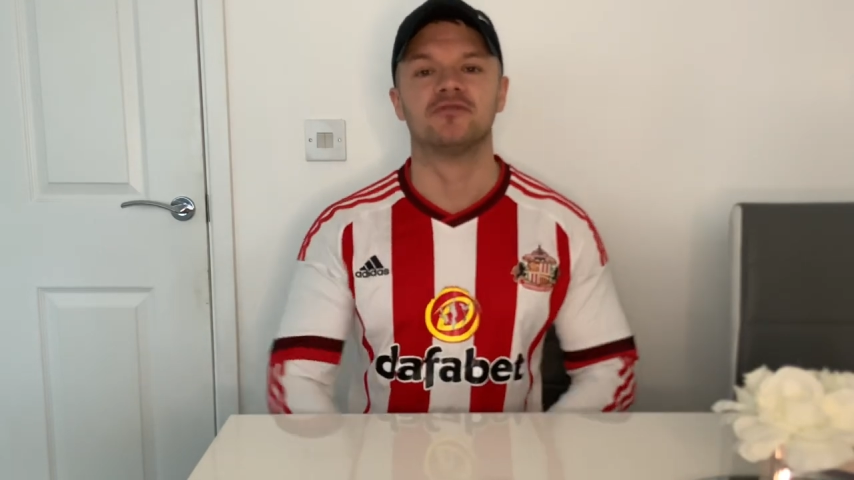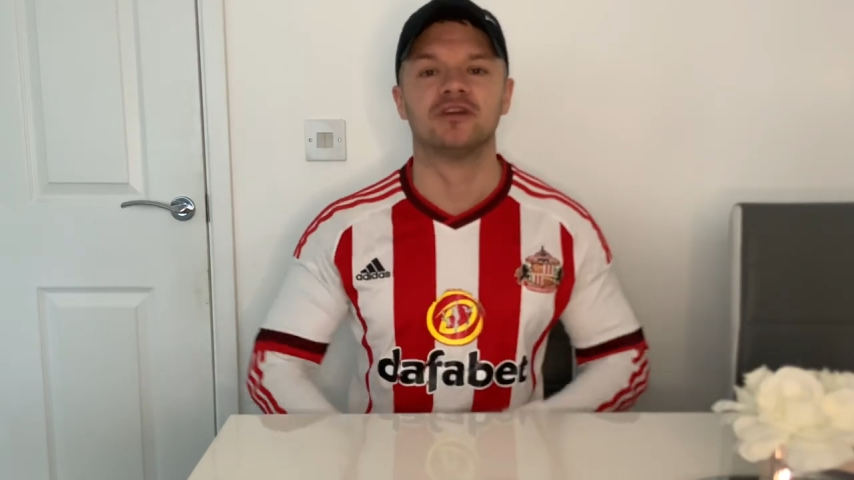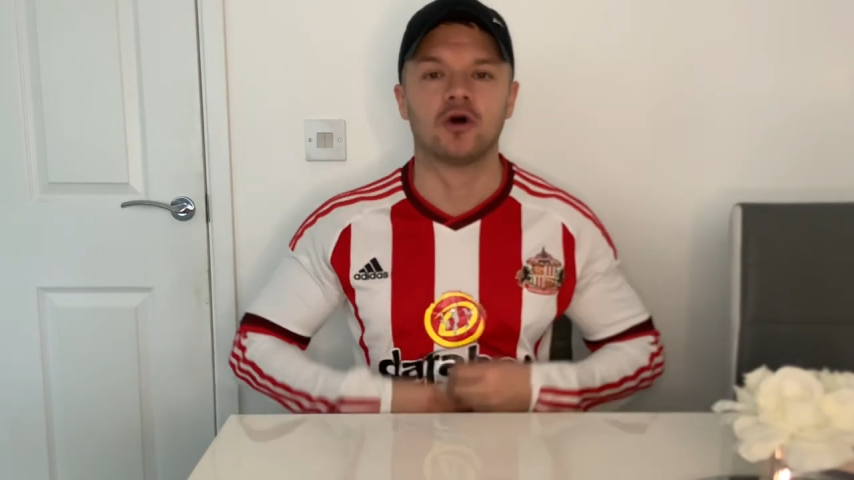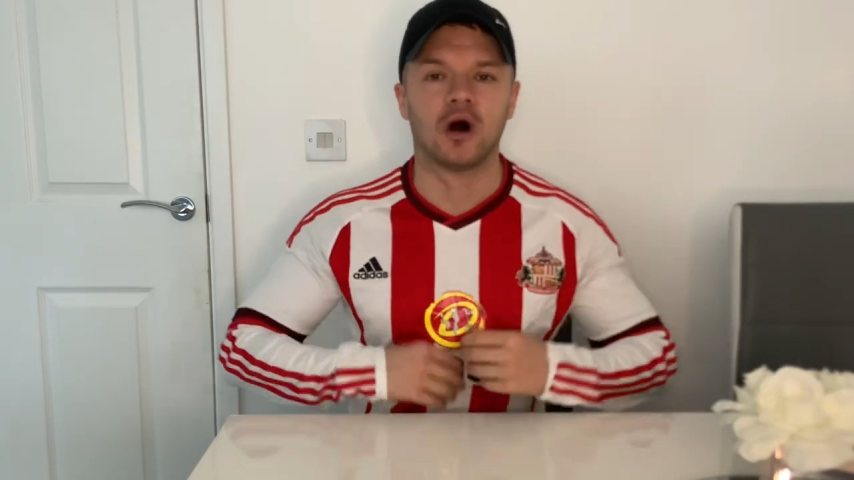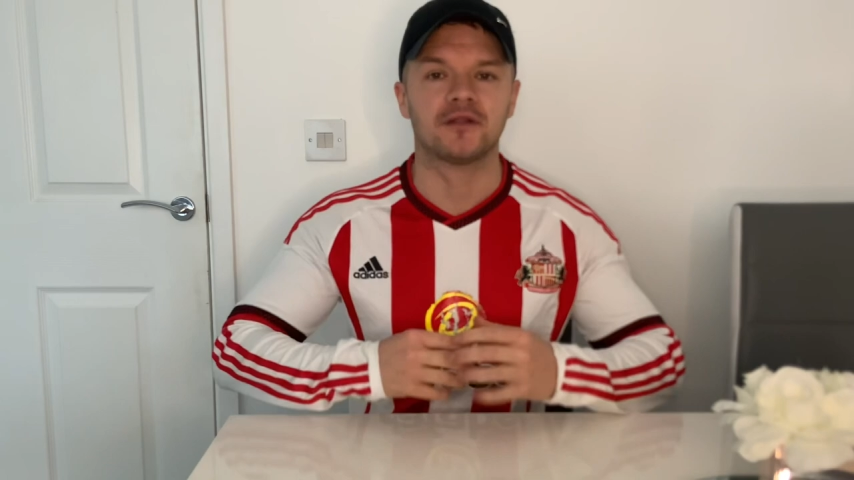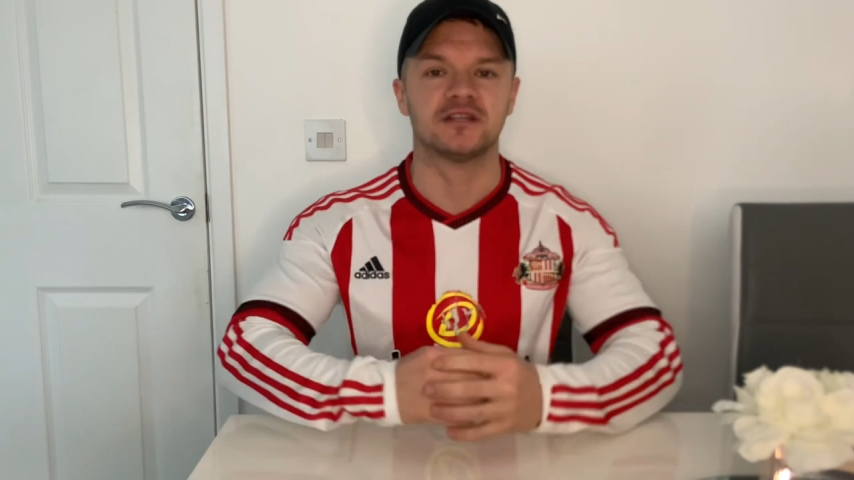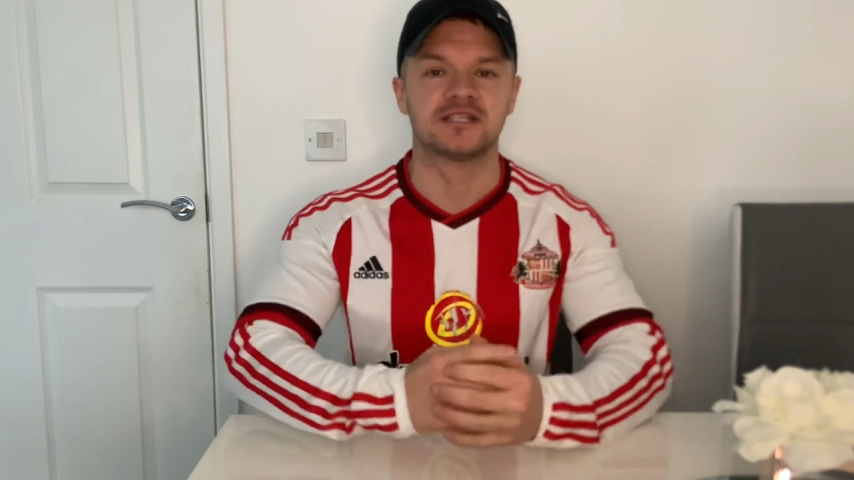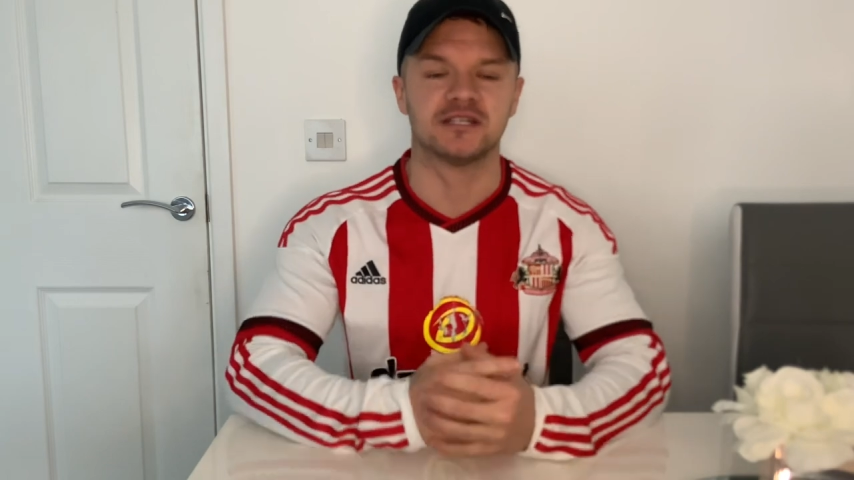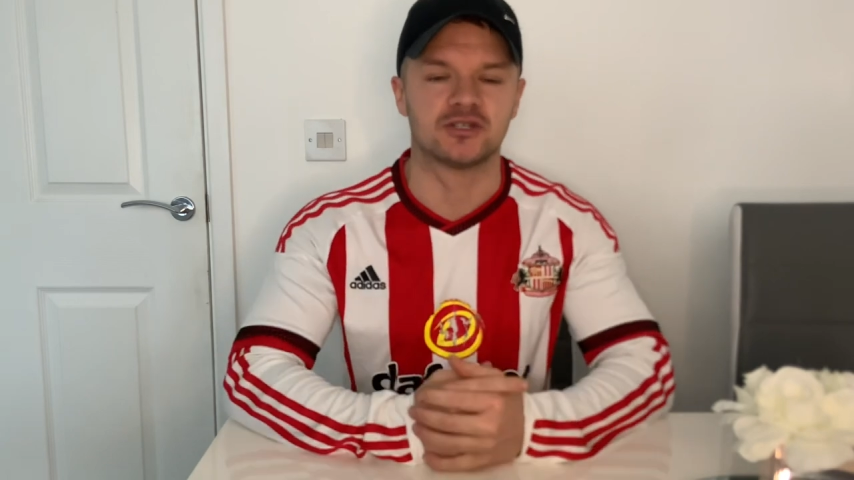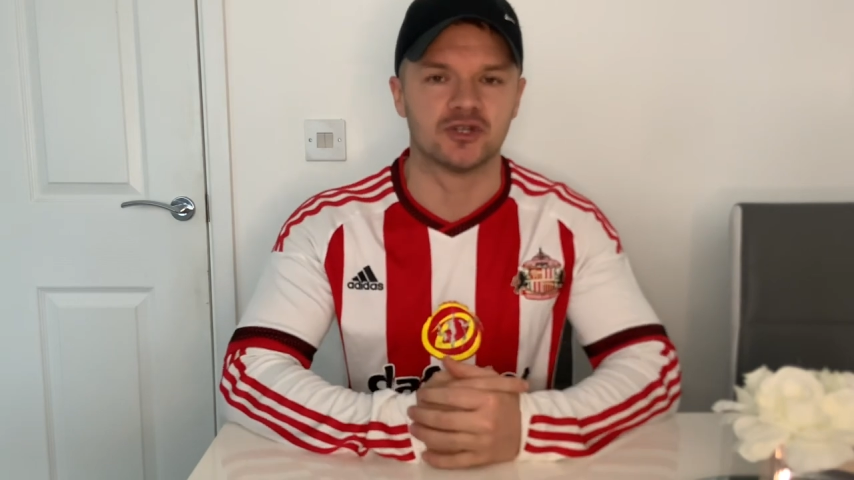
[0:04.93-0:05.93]
regarding this
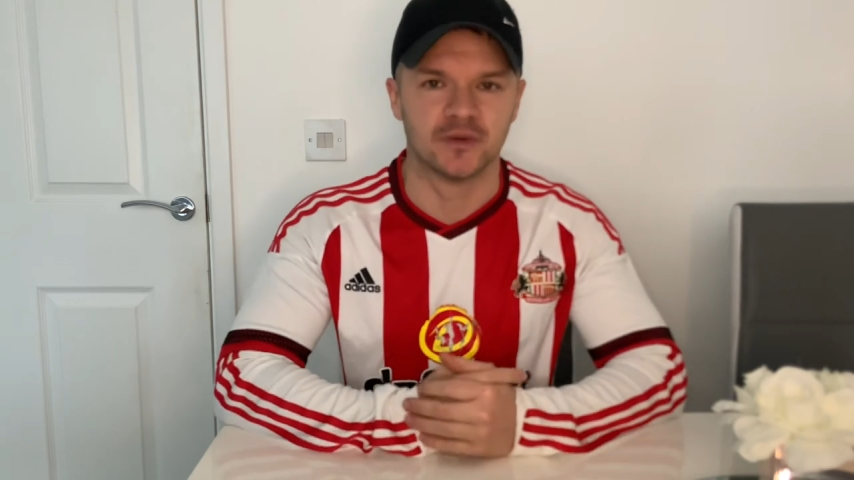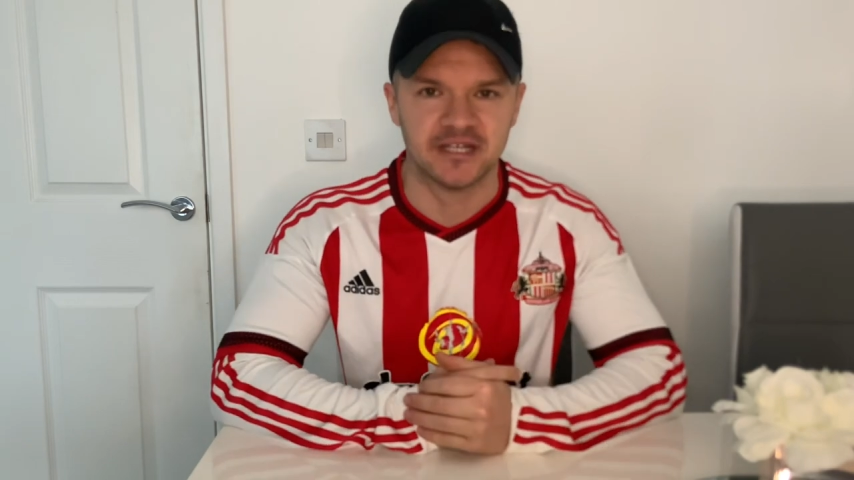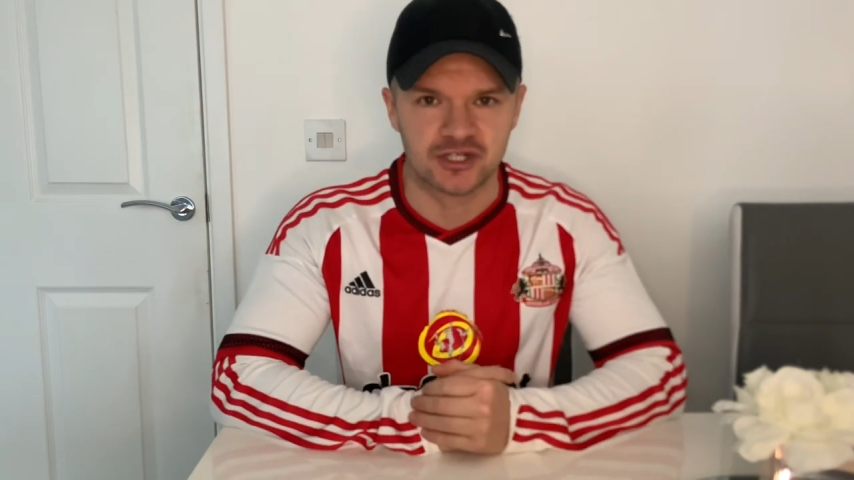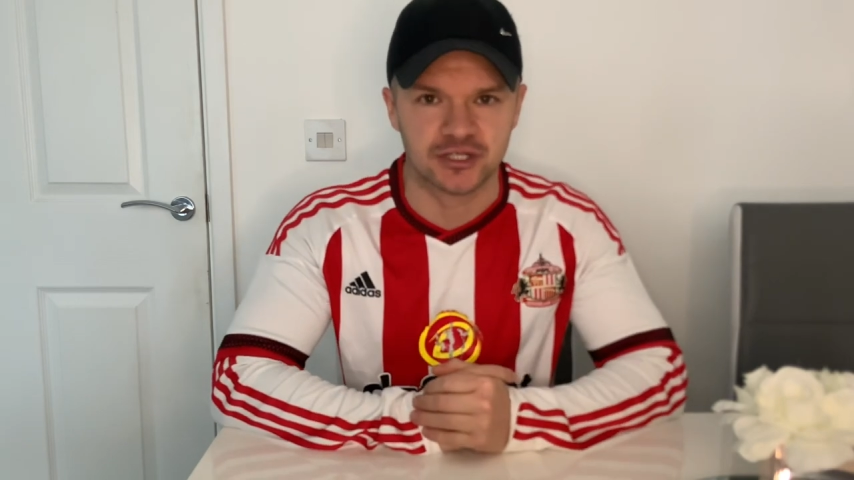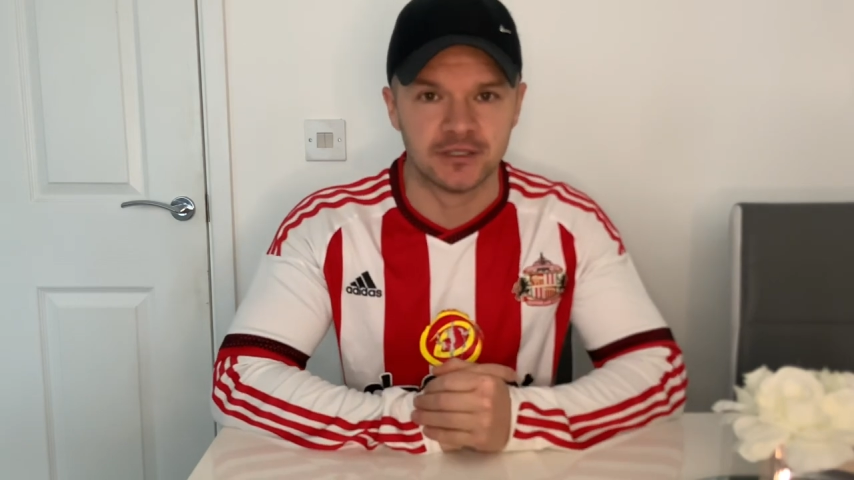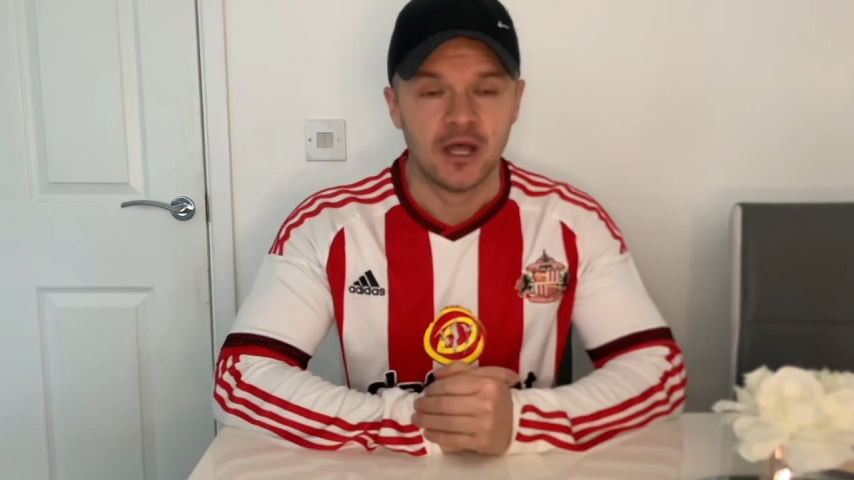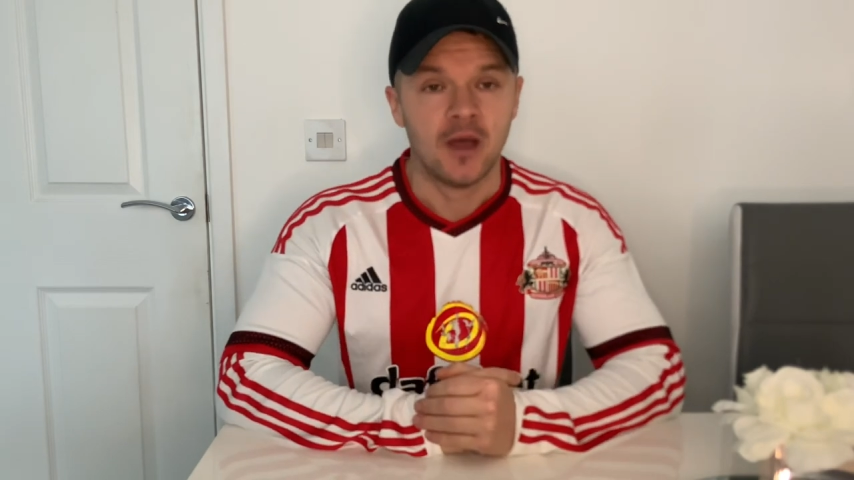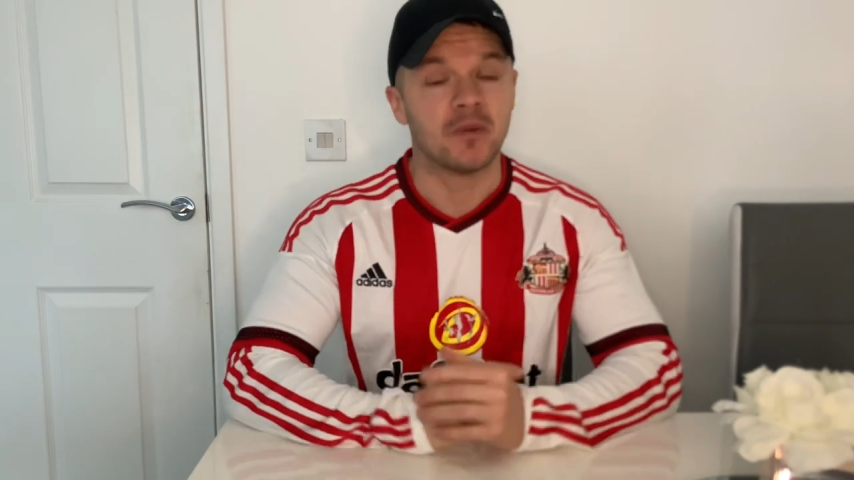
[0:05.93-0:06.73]
situation.